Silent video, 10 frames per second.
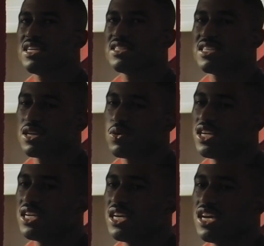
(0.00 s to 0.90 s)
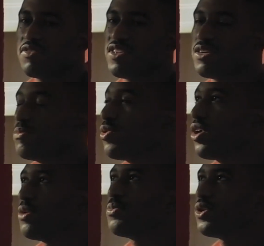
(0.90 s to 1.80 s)
it's equally, if not
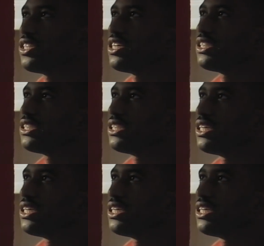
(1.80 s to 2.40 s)
more important.